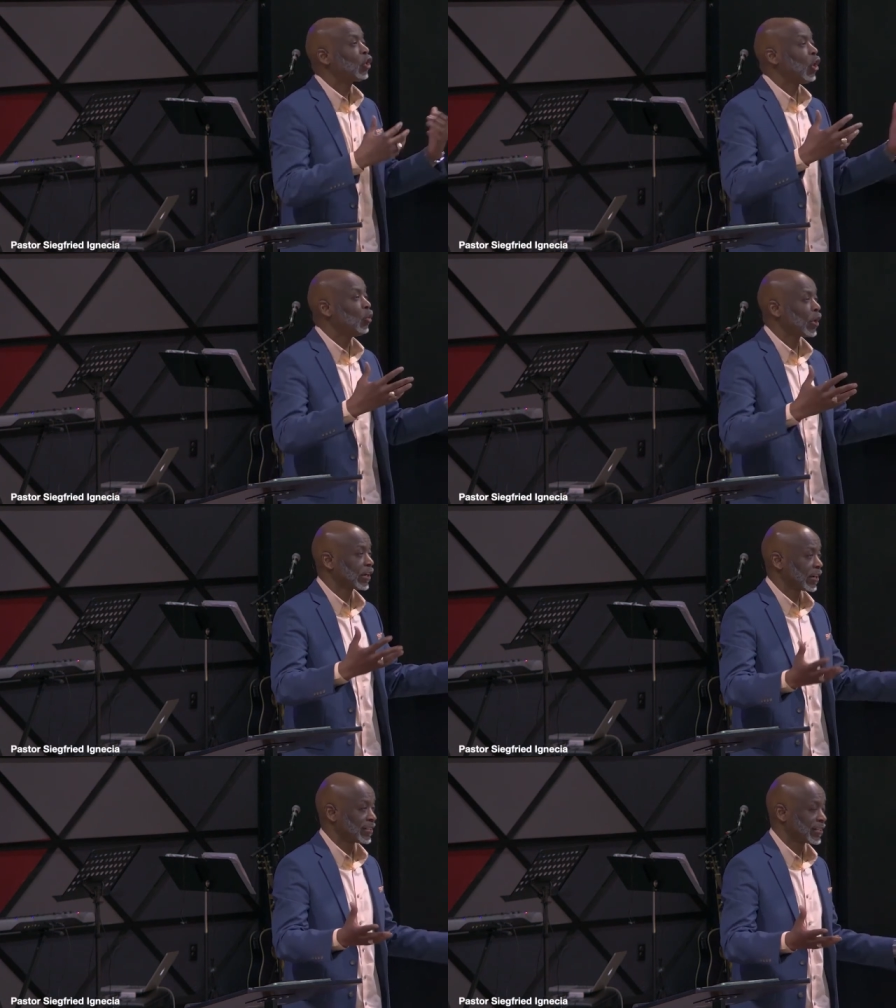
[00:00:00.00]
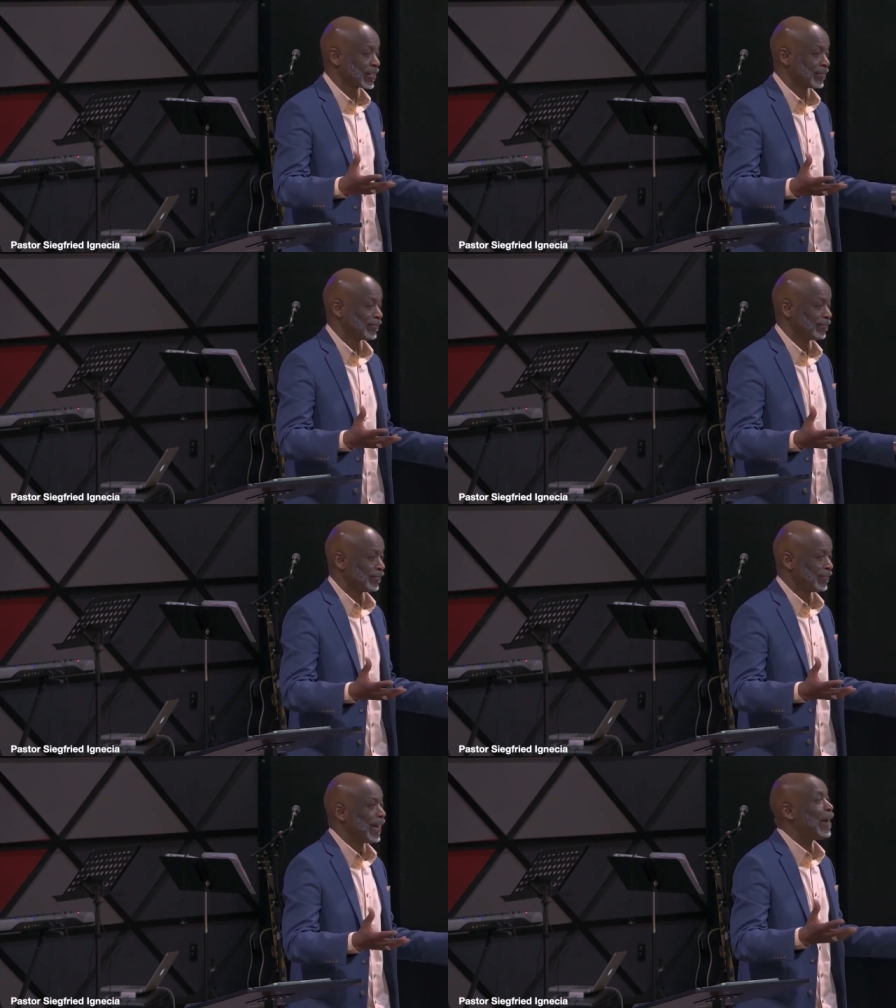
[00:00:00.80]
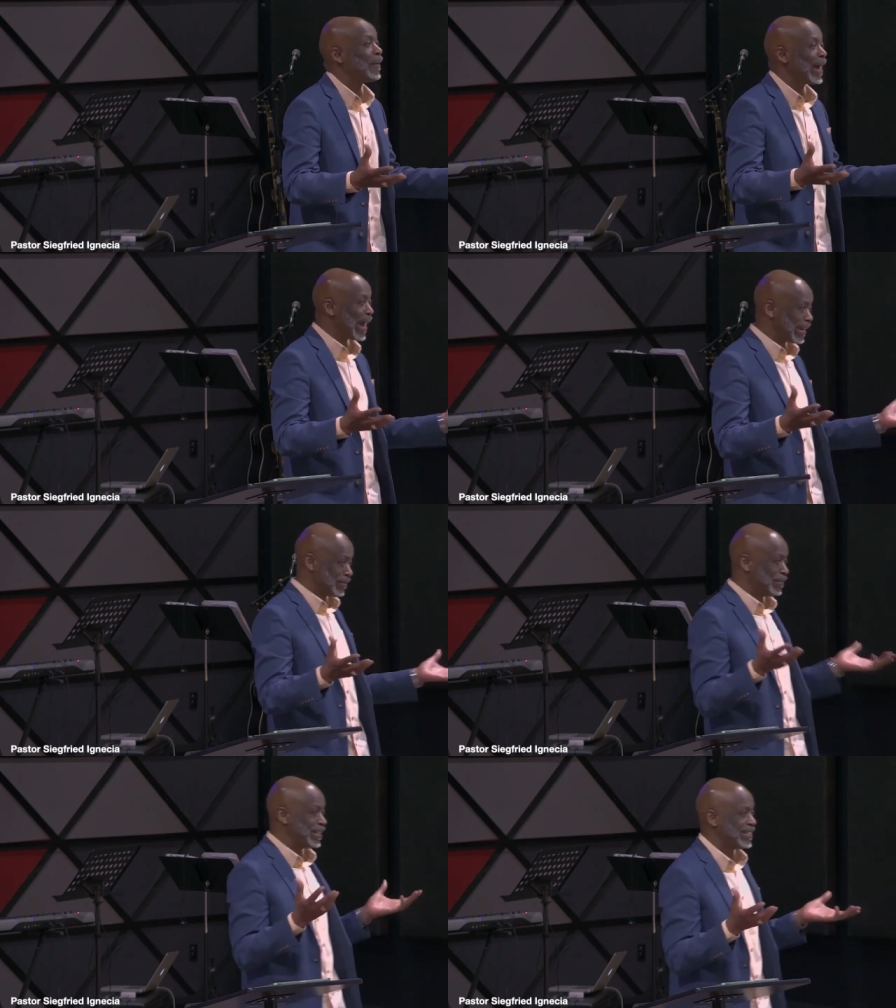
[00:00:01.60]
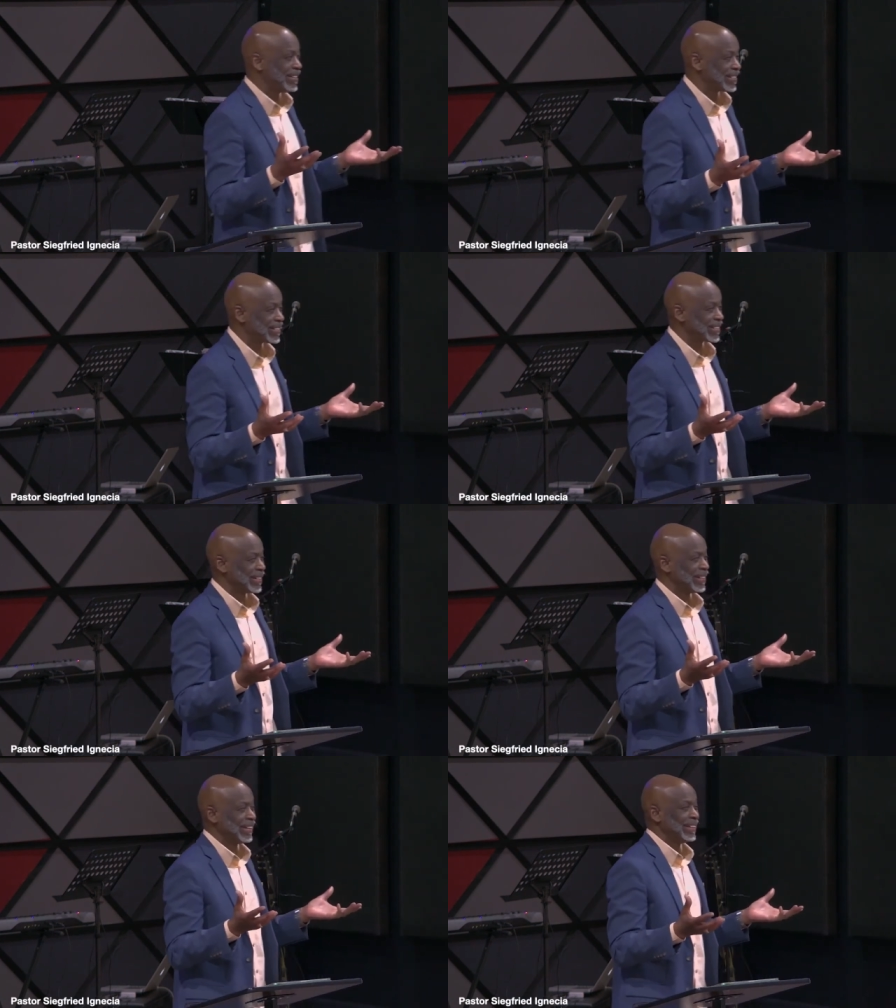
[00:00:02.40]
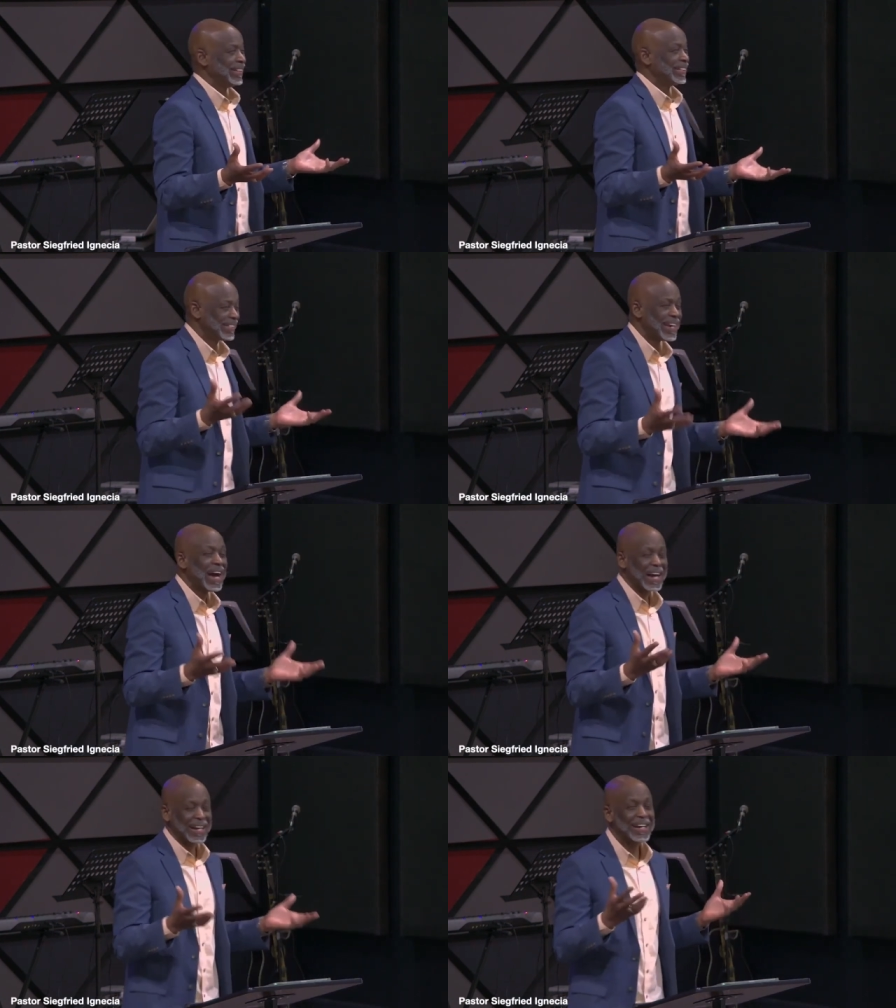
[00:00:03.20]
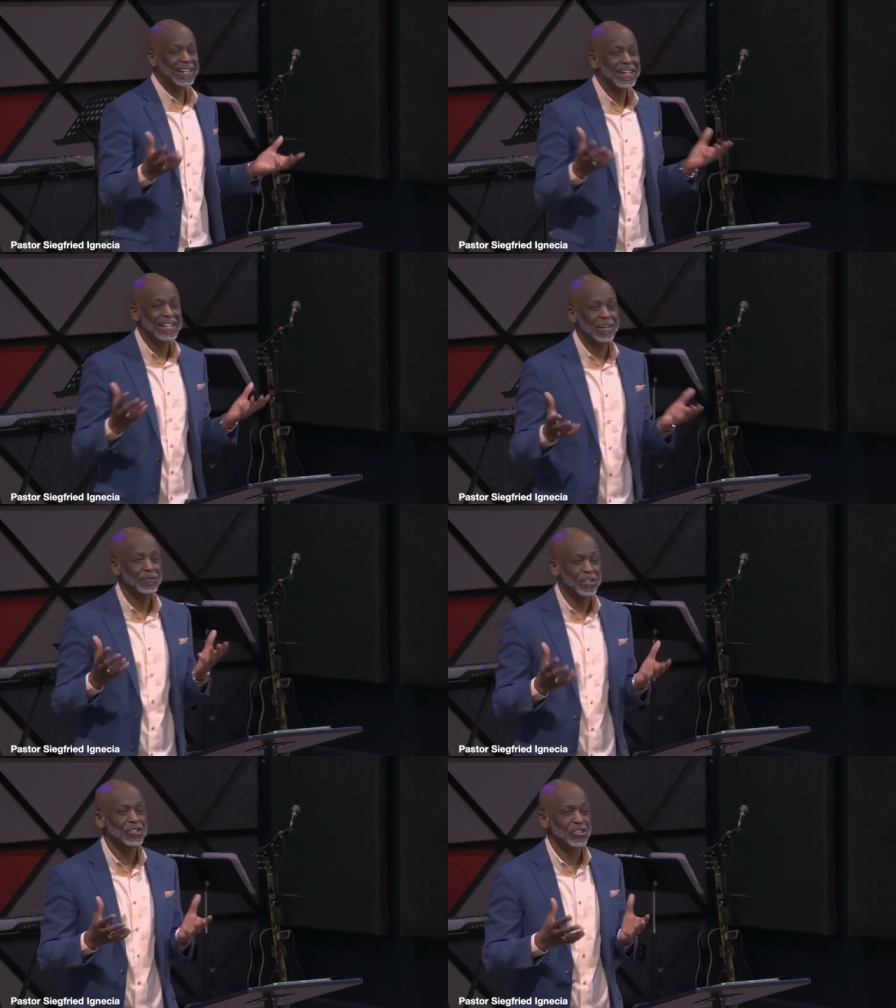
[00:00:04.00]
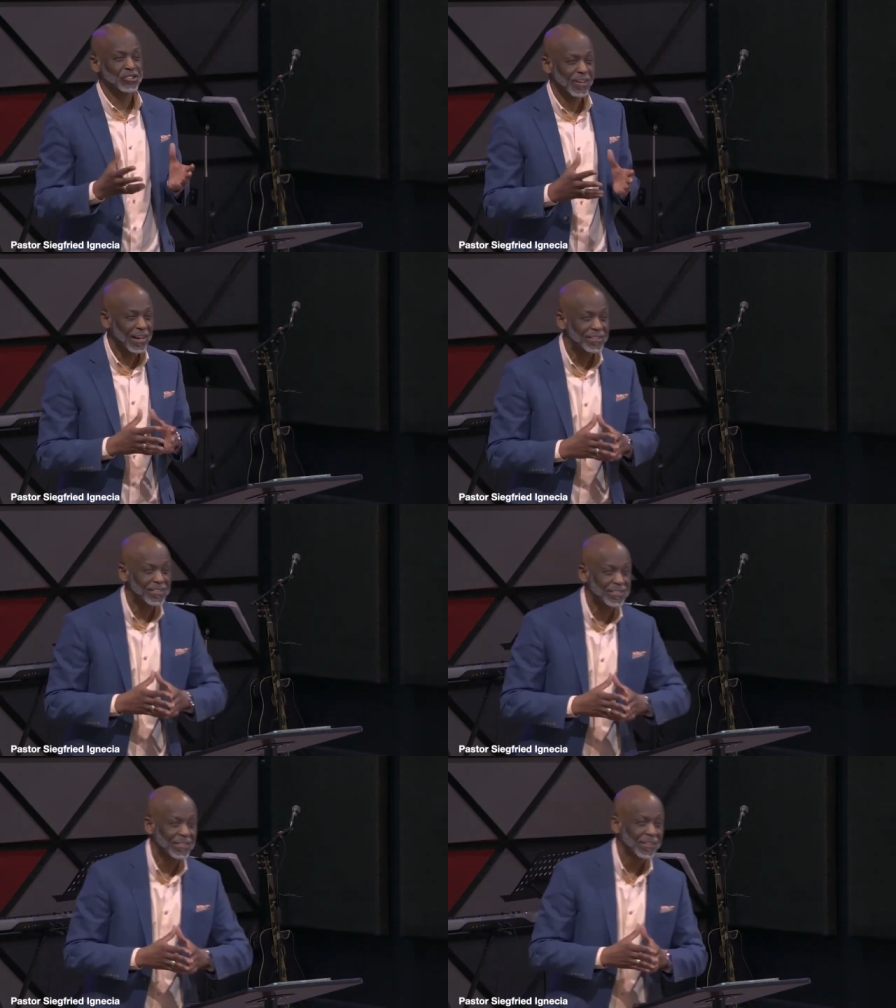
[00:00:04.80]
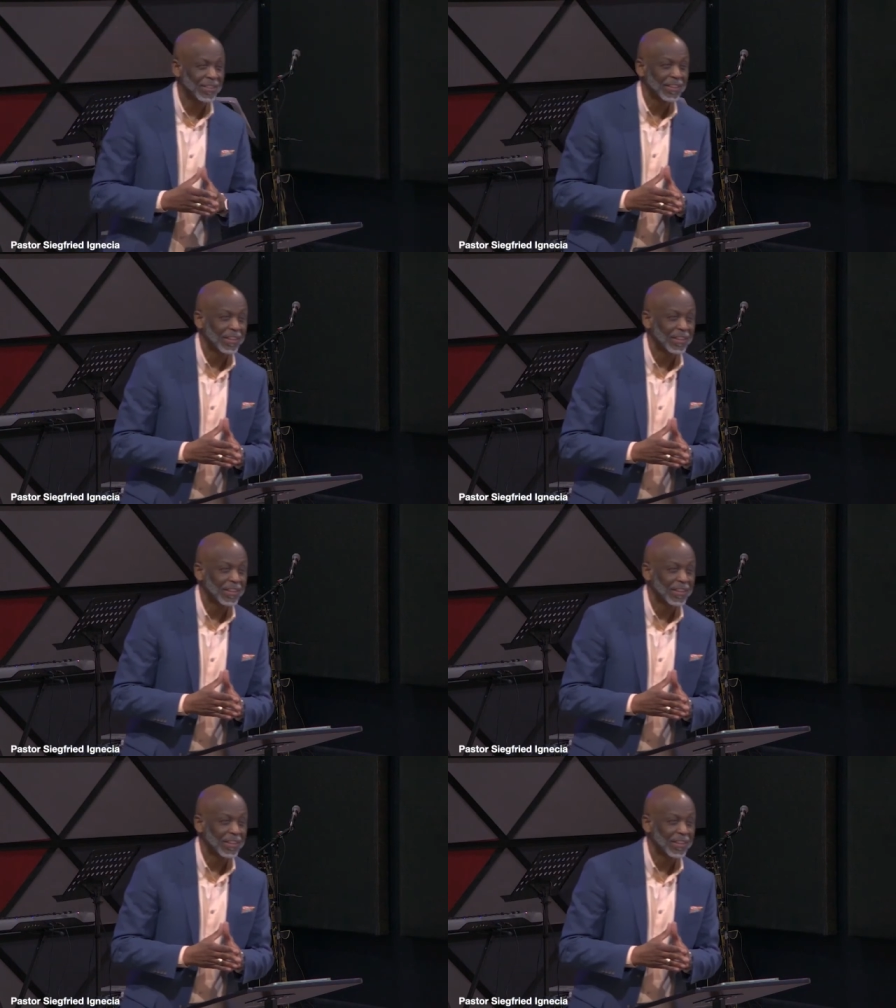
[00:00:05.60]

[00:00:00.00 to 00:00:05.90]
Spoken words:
co-workers, our enemies, they are in need of Jesus Christ.